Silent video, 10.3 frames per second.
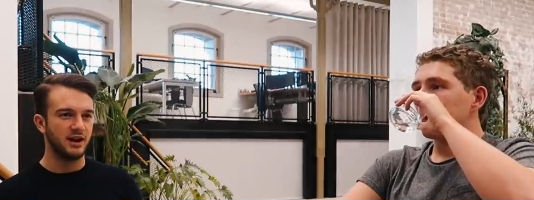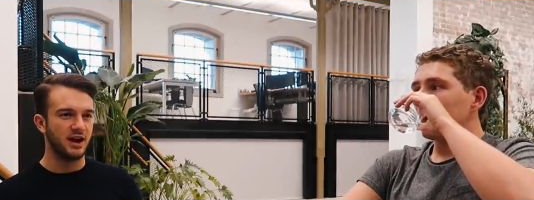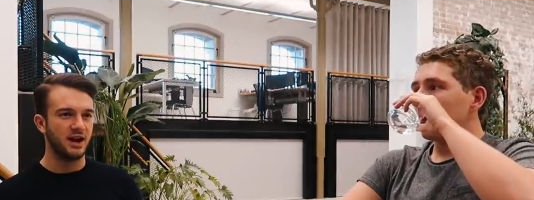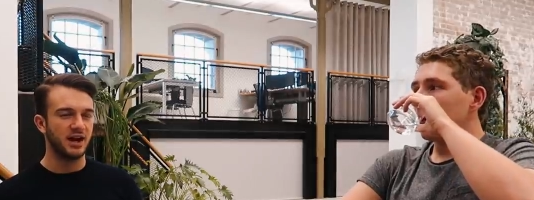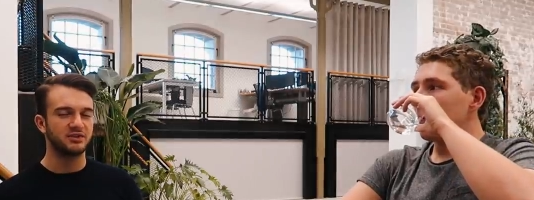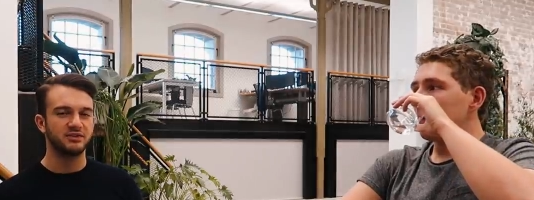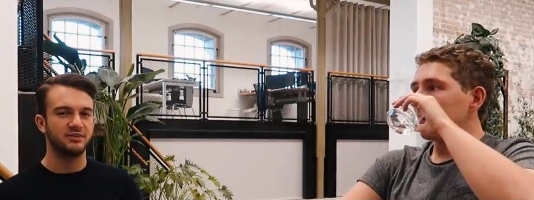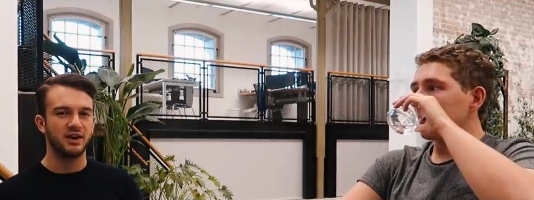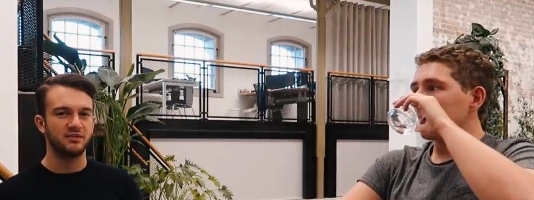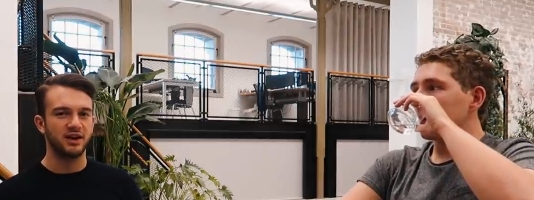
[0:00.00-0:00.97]
Speaker 1: an extra
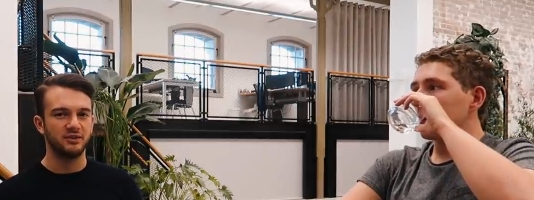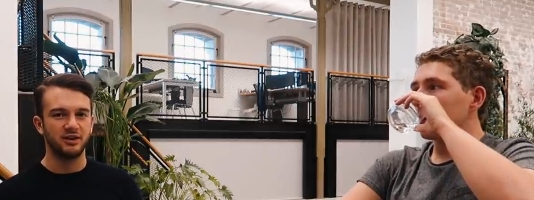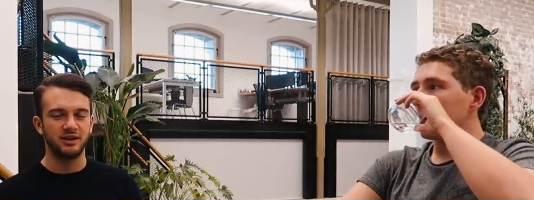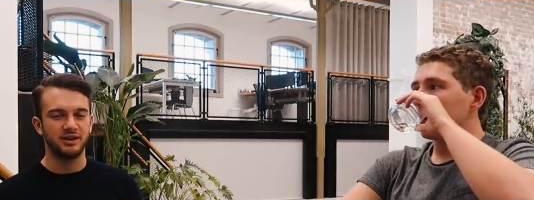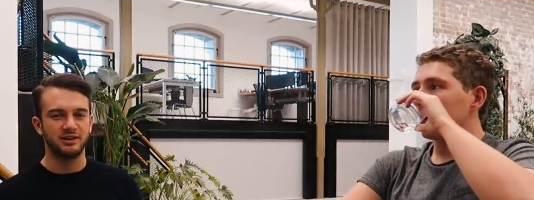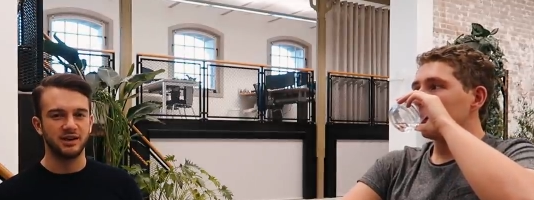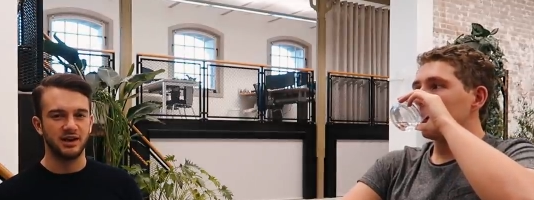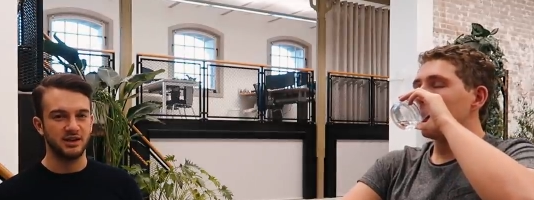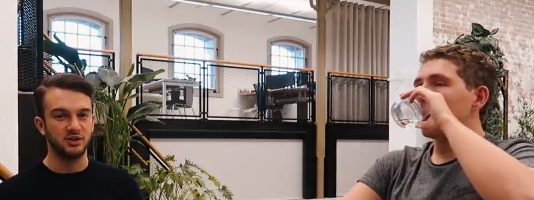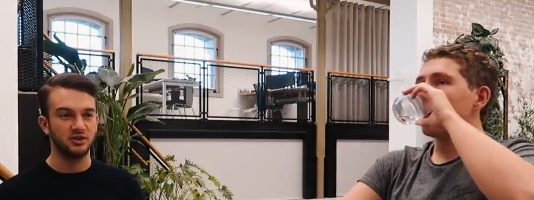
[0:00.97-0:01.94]
5k or anything like
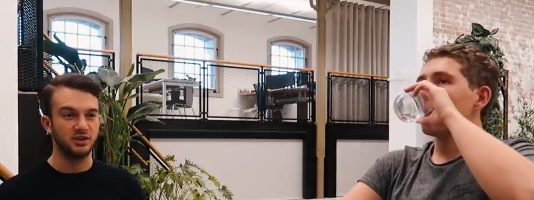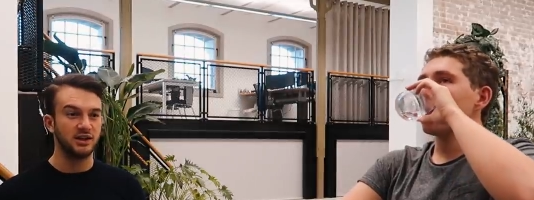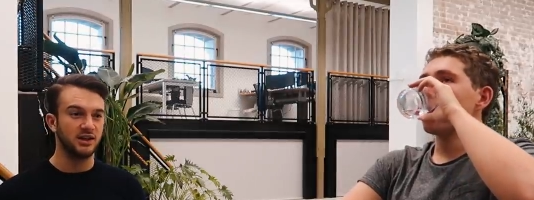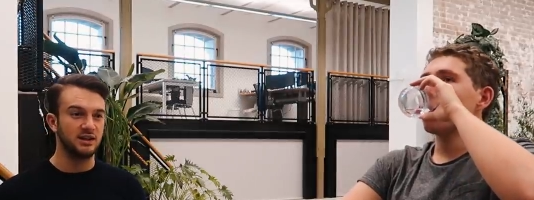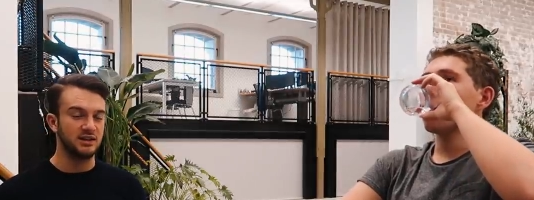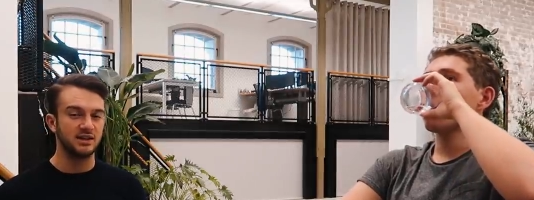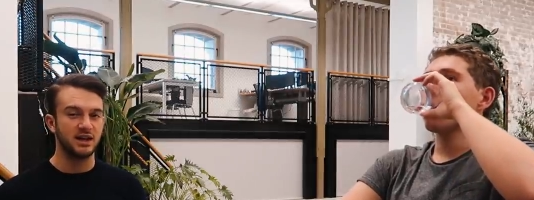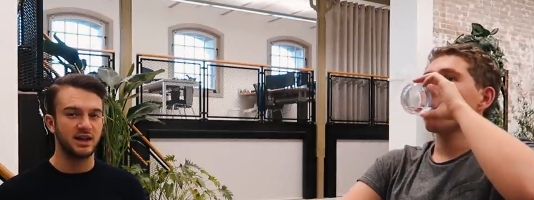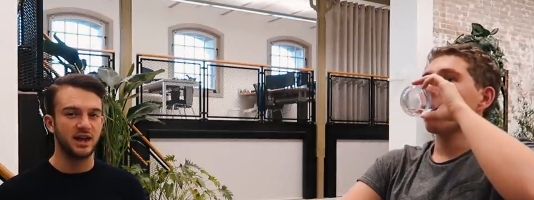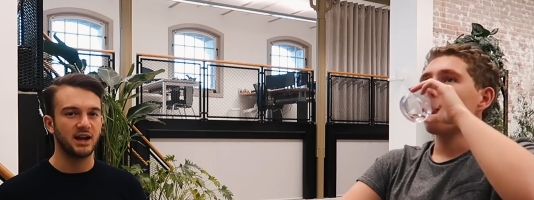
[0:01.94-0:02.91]
that. Like uh-huh. you could
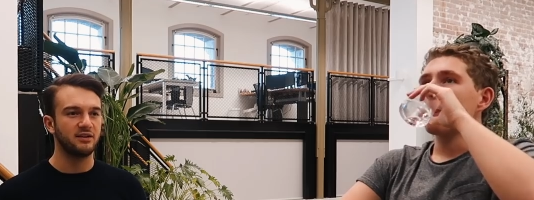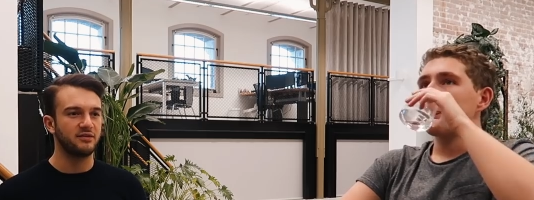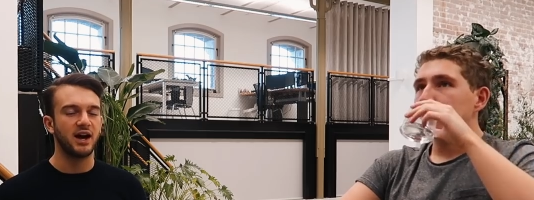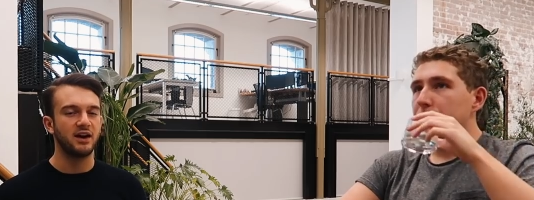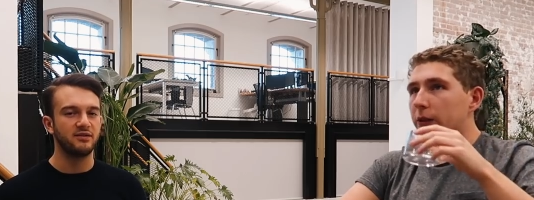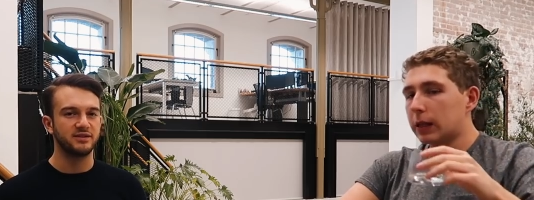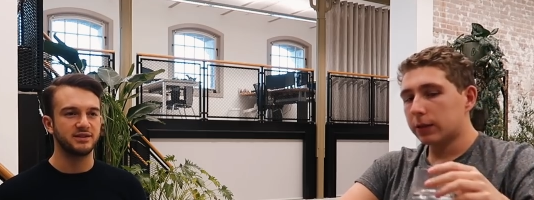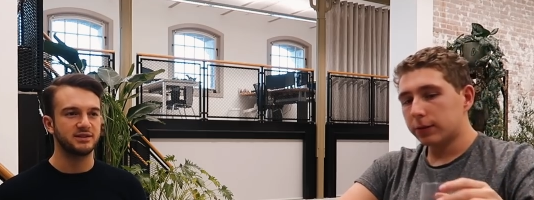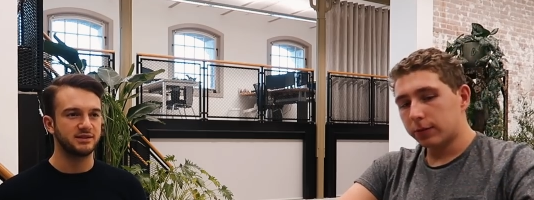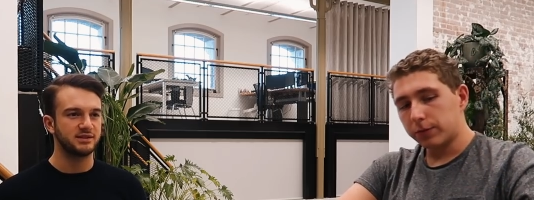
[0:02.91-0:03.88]
literally get like a 5
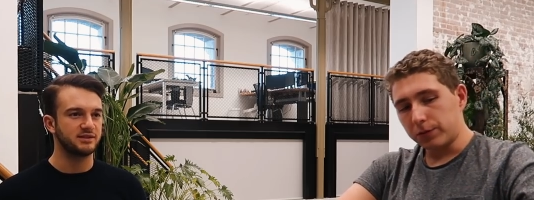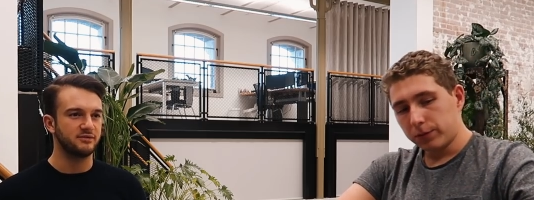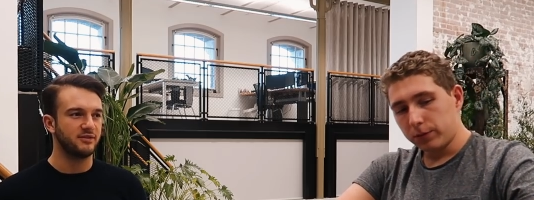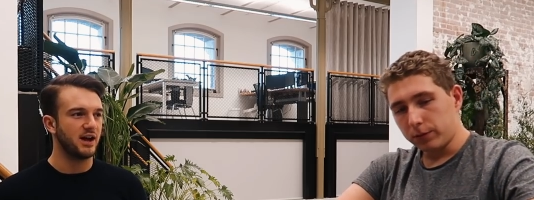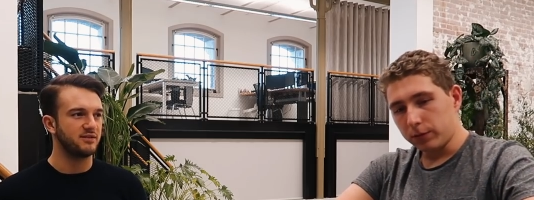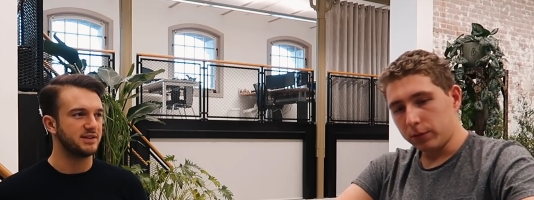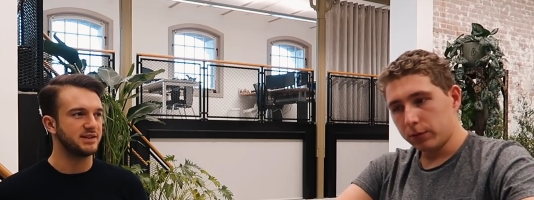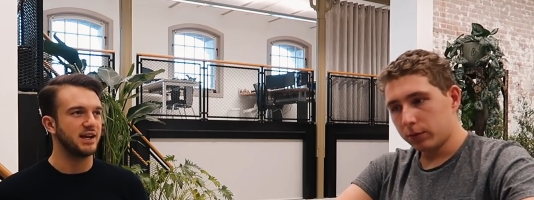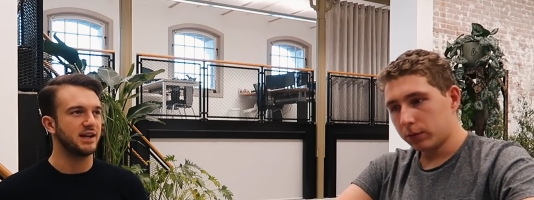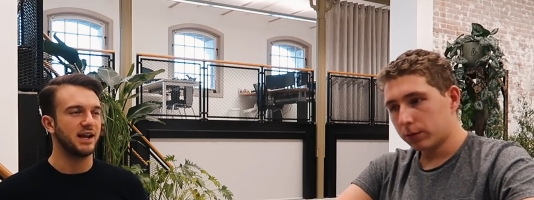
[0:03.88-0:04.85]

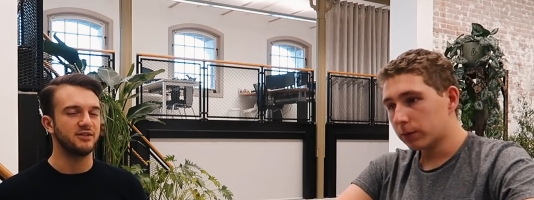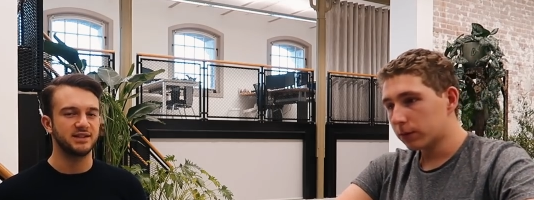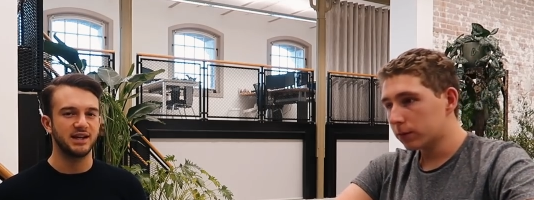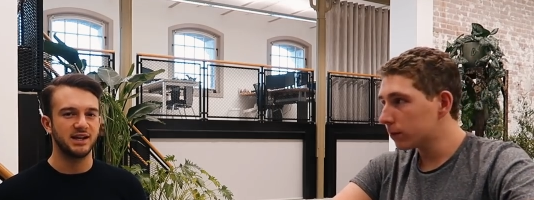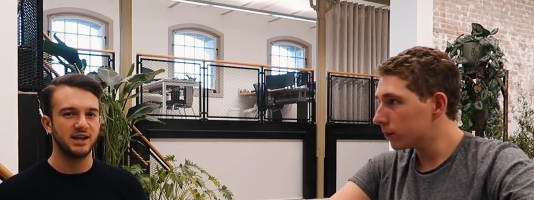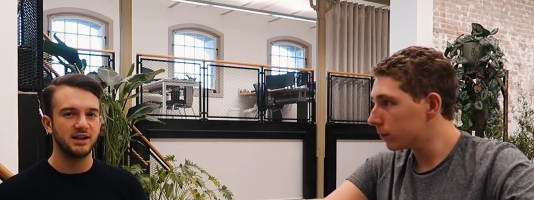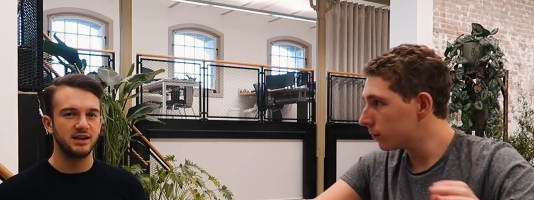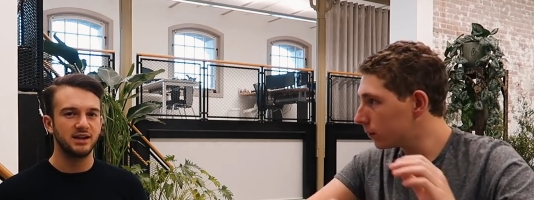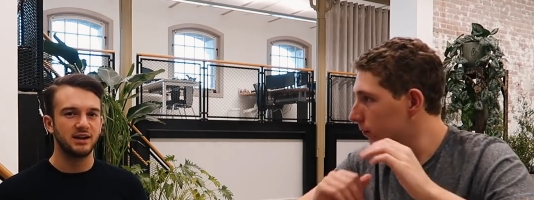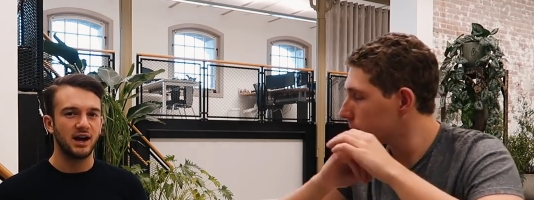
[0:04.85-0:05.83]
5 to 10k retainer
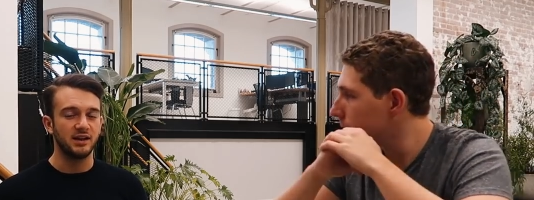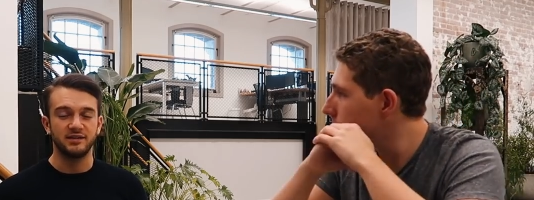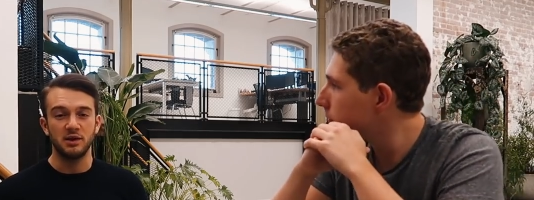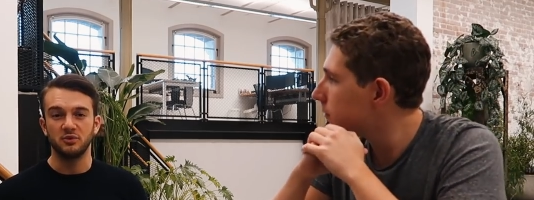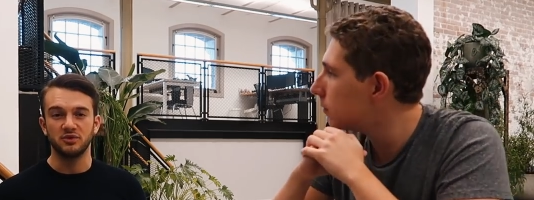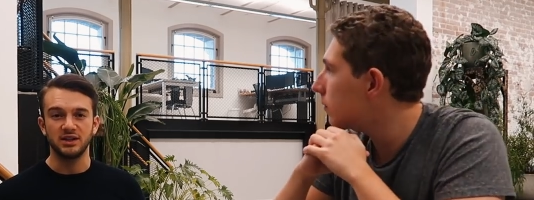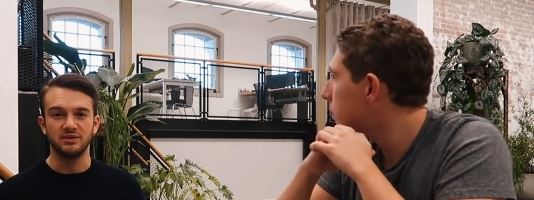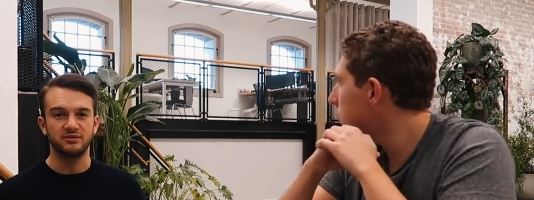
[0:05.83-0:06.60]
and they wouldn't